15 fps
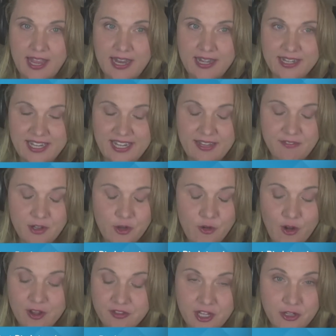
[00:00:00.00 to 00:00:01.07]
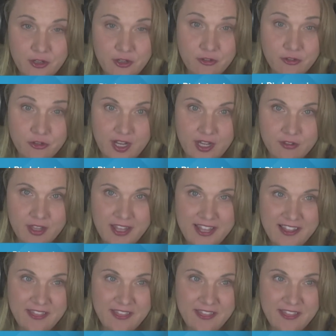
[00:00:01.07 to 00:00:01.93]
and even across industries,